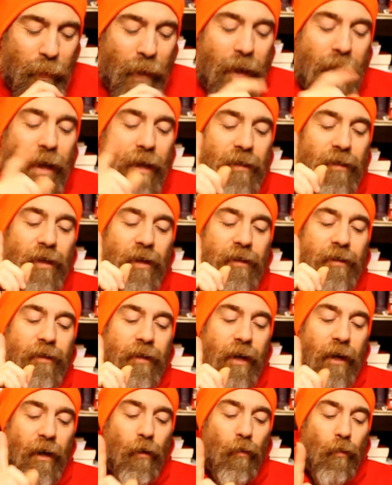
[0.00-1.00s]
It says
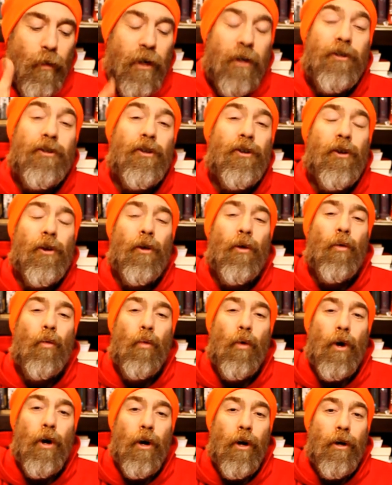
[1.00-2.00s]
the original
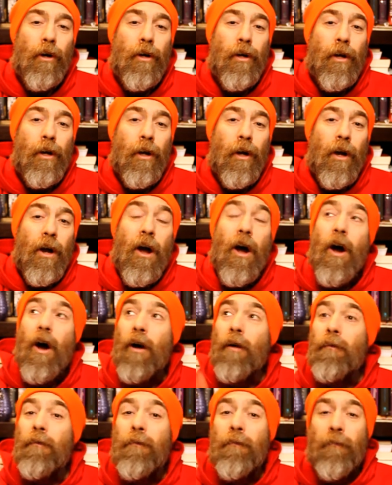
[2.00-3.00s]
word
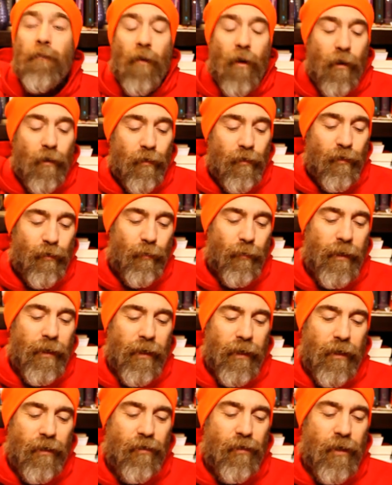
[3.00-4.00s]
of false
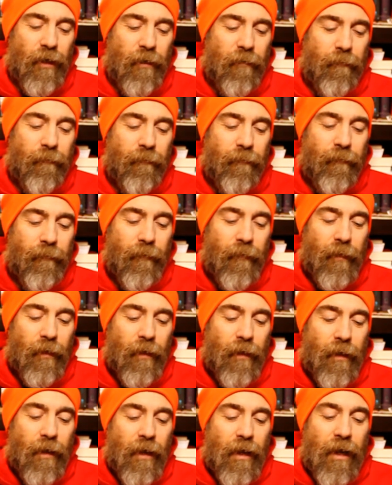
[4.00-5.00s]
religion
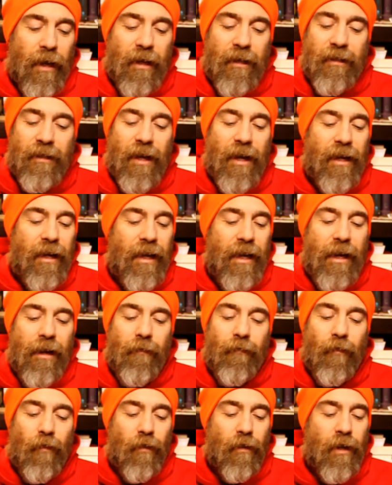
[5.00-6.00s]
is that
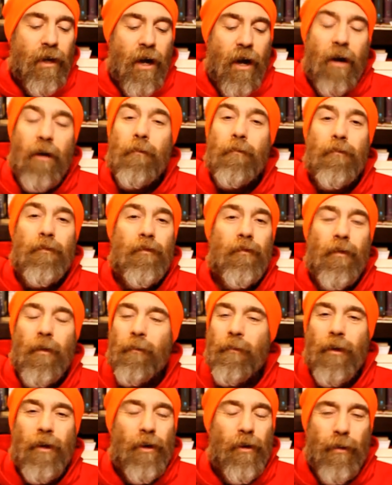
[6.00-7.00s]
evil comes from
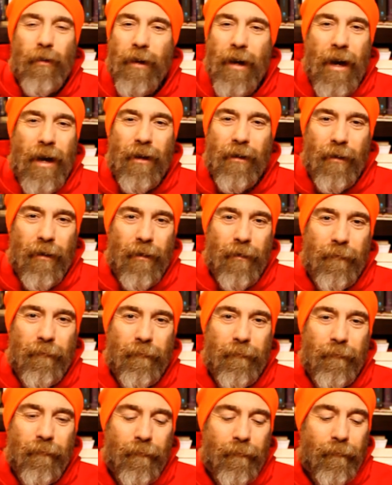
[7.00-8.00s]
the Creator.
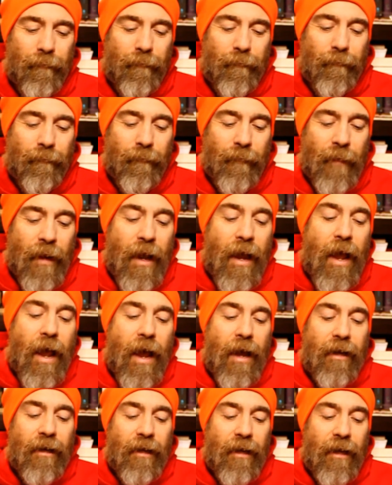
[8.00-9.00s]

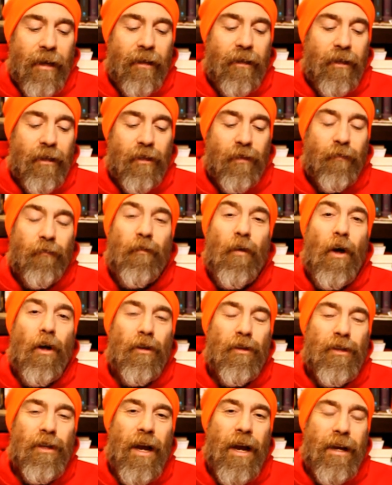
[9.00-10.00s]
And in this
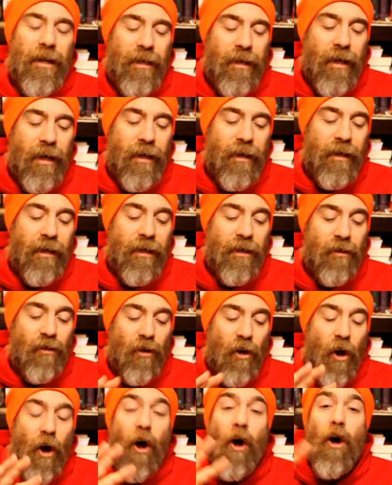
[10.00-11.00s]
false idea is
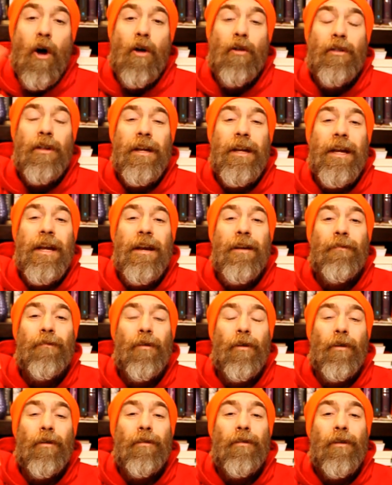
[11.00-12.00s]
all the
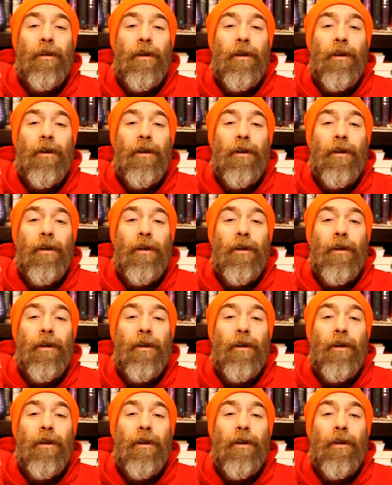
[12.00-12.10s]
evil